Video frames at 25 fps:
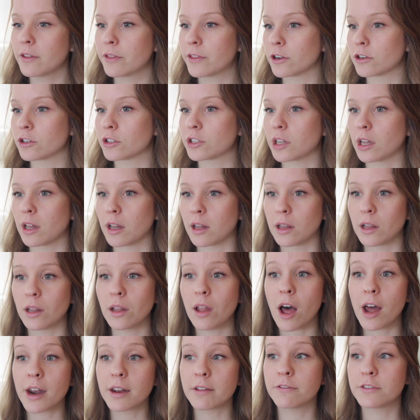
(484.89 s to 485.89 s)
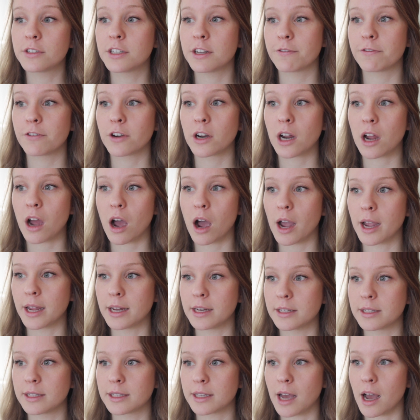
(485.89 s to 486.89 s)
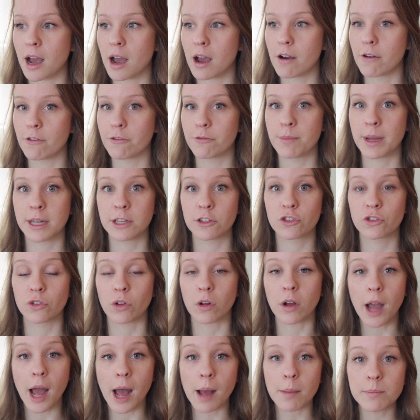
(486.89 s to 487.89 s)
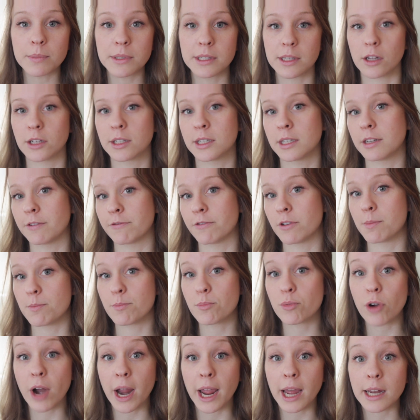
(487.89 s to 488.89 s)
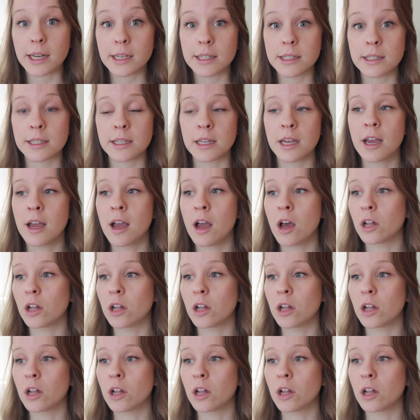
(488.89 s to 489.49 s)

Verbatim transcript: there's a lot of different kinds of menstrual cups, lots of different brands,